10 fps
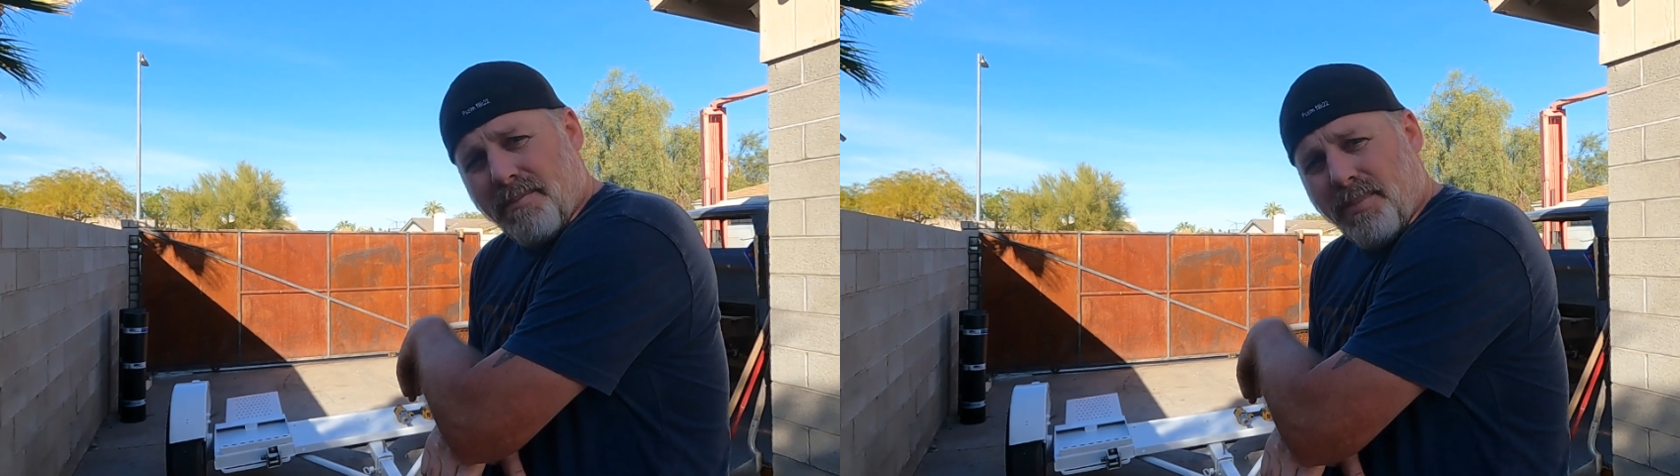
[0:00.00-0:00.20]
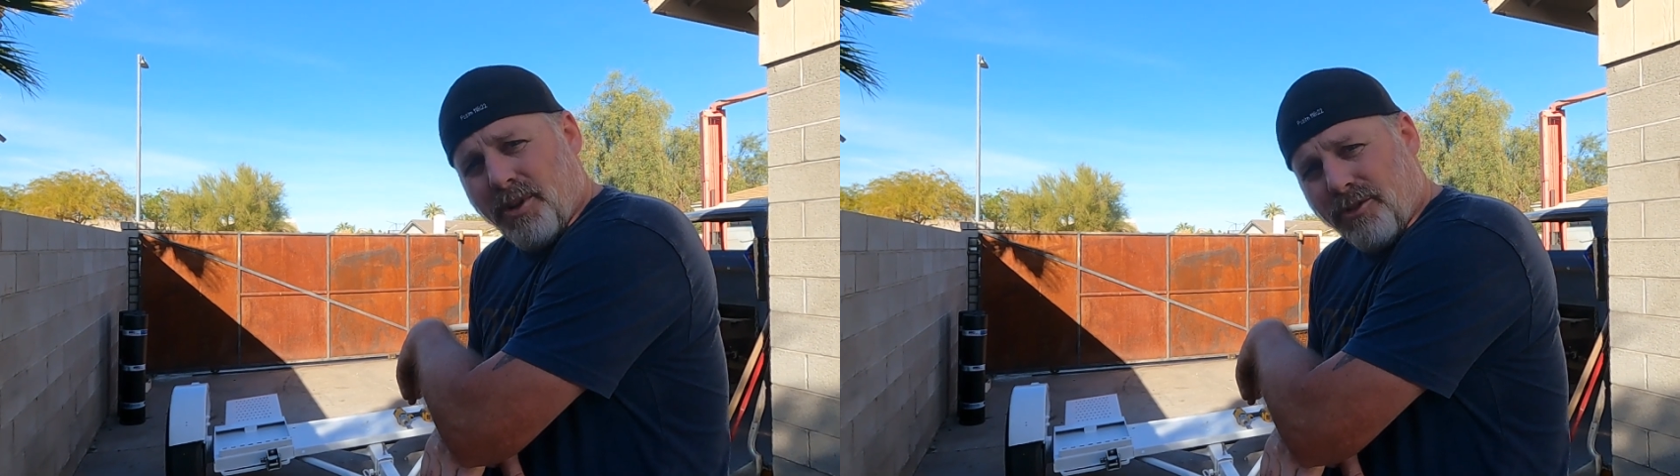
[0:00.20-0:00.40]

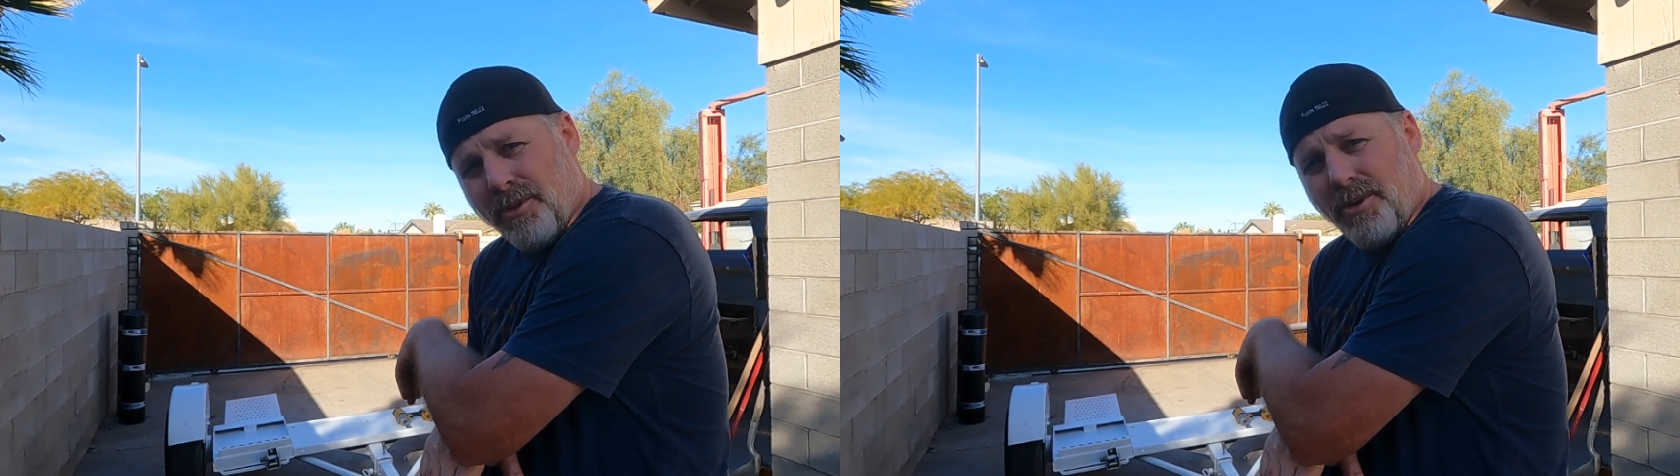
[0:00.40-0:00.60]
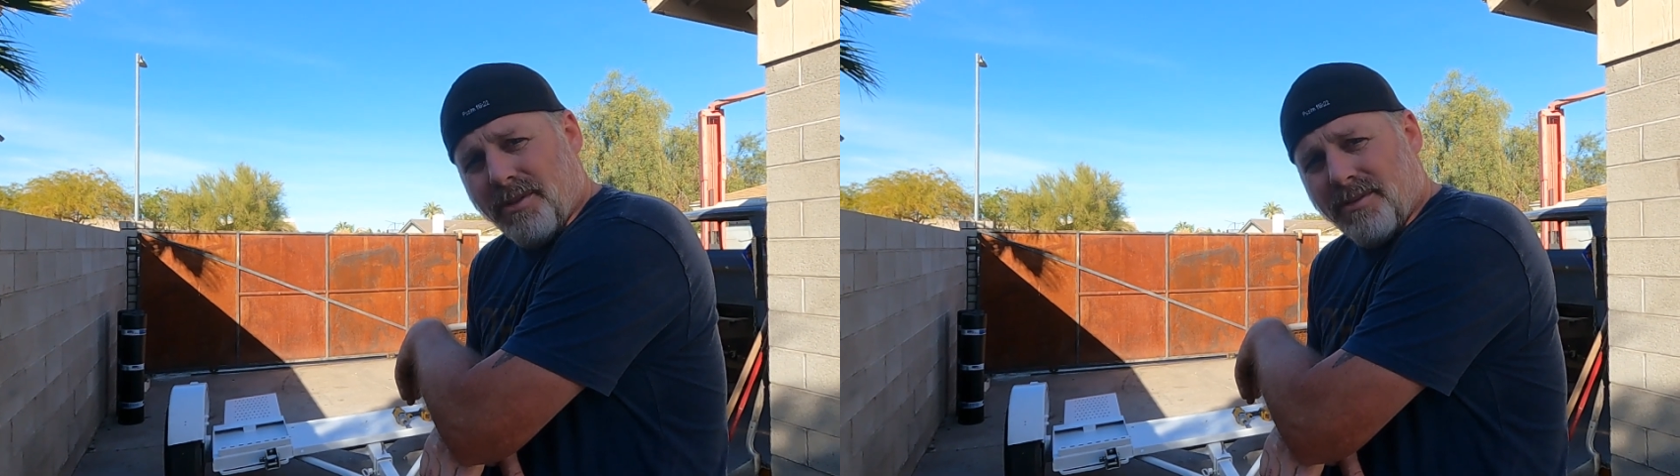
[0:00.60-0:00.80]
push
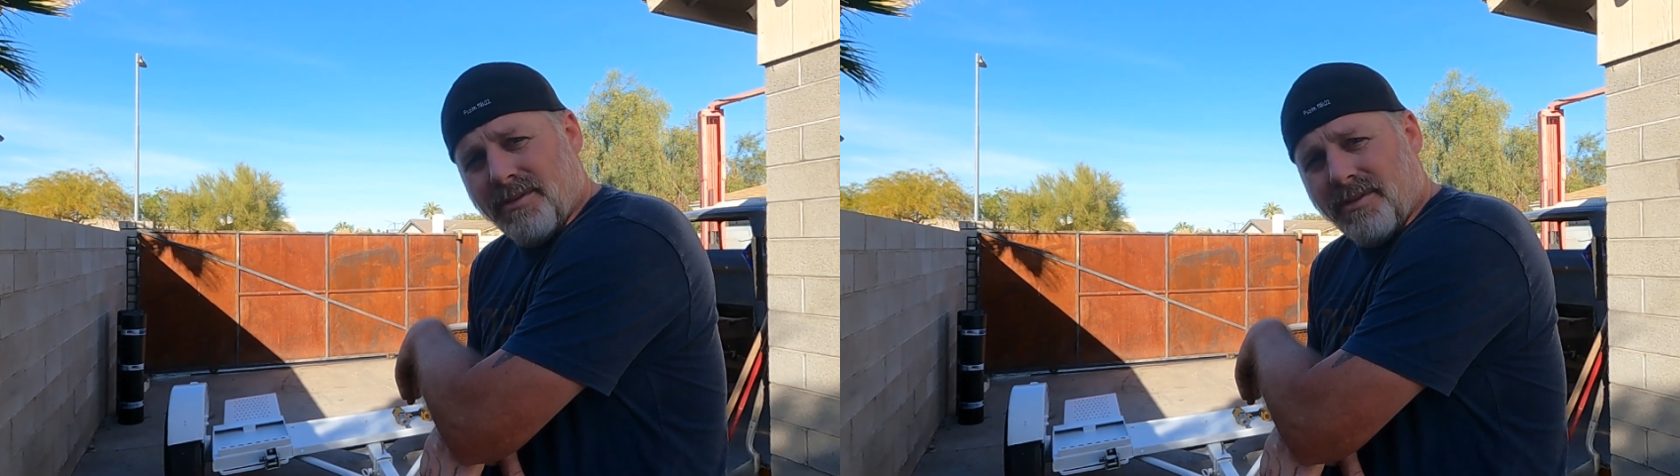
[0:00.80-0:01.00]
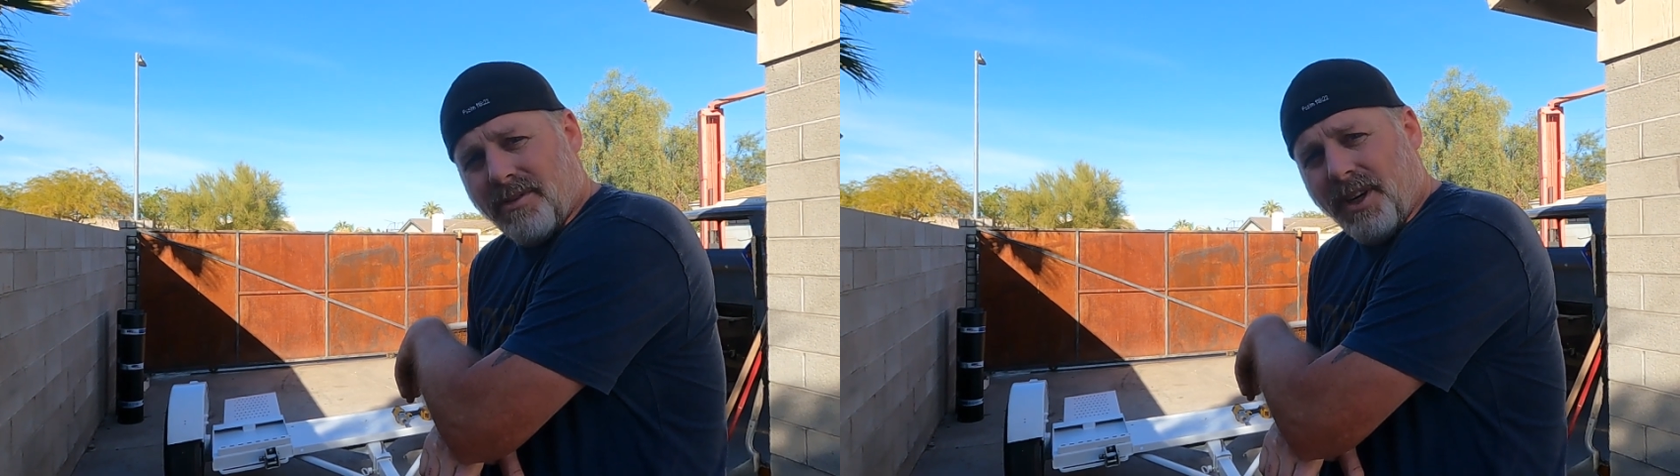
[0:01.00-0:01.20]
through,
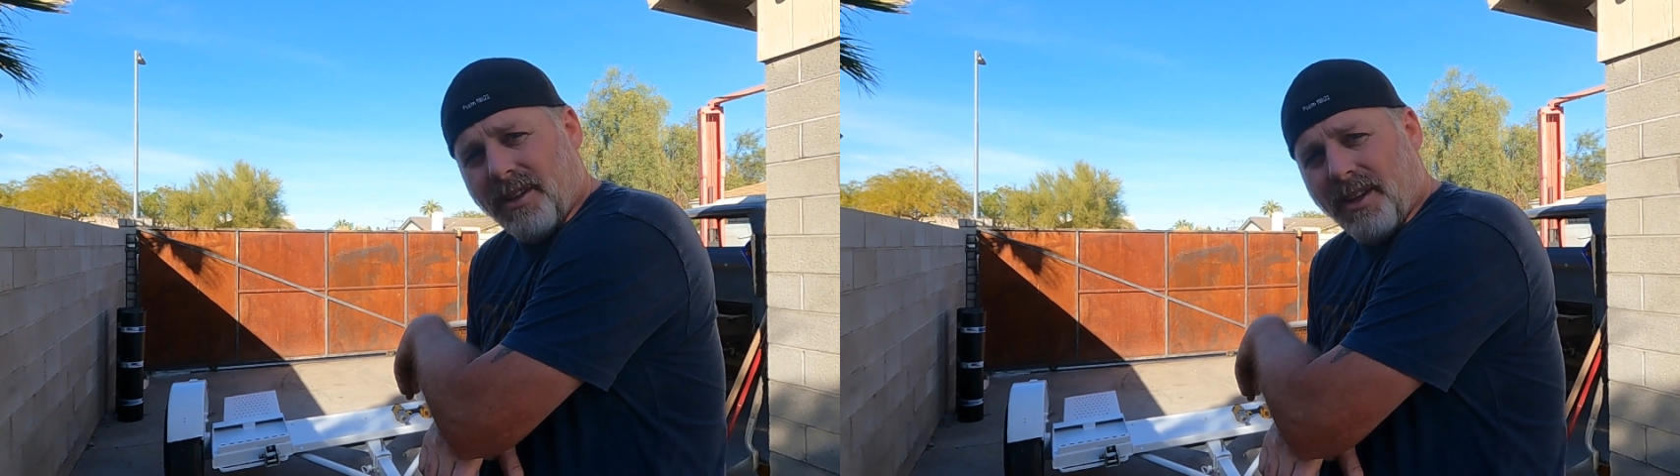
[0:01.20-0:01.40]
right?